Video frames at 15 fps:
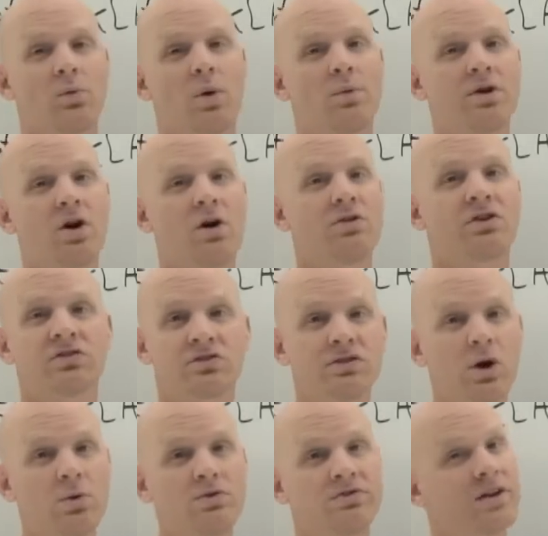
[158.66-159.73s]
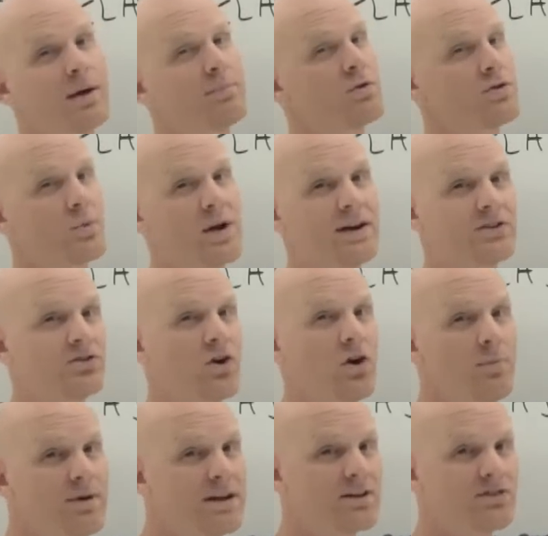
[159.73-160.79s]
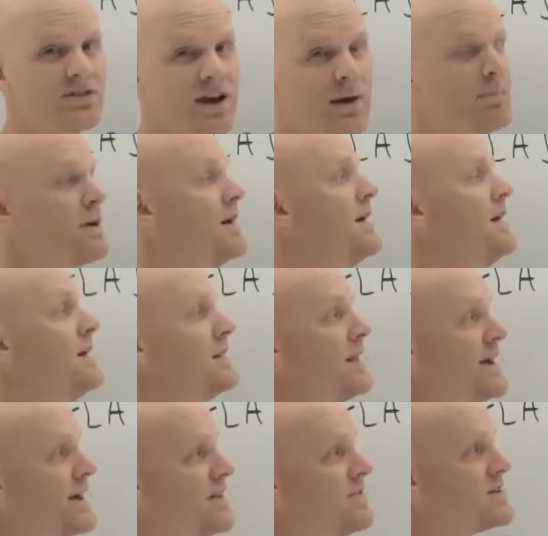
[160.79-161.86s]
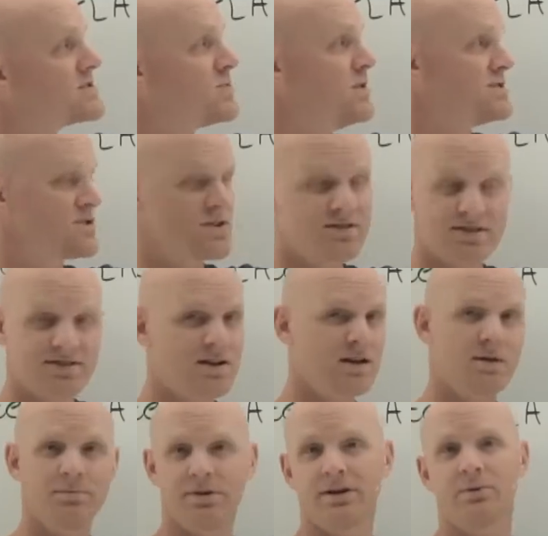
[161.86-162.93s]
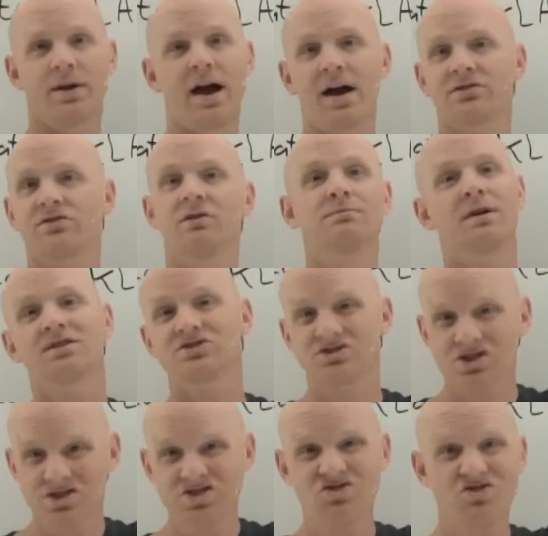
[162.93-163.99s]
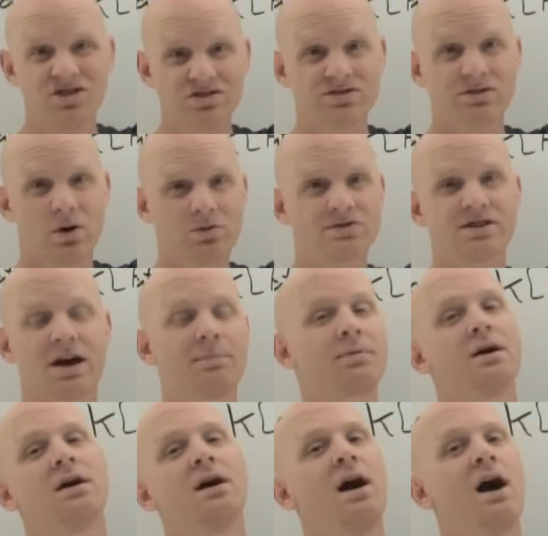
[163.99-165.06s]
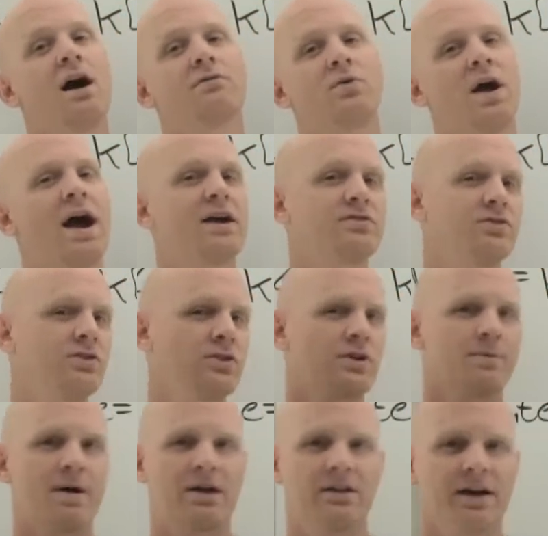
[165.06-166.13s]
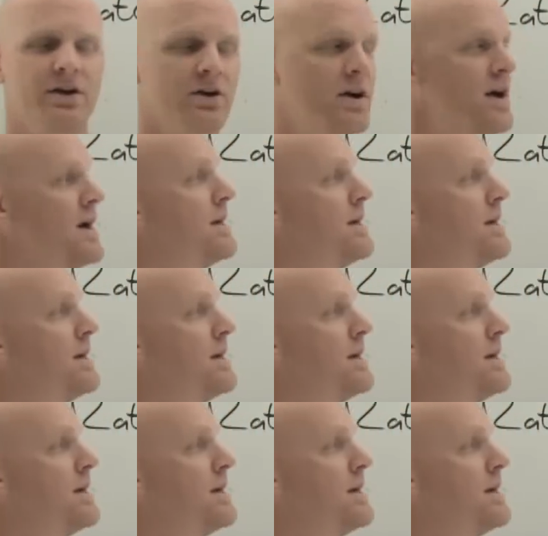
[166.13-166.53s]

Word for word: on what we call the slow step or the rate determining step, like in this one. So this isn't a complete reaction, but it's just the slow step of a reaction you learn about later.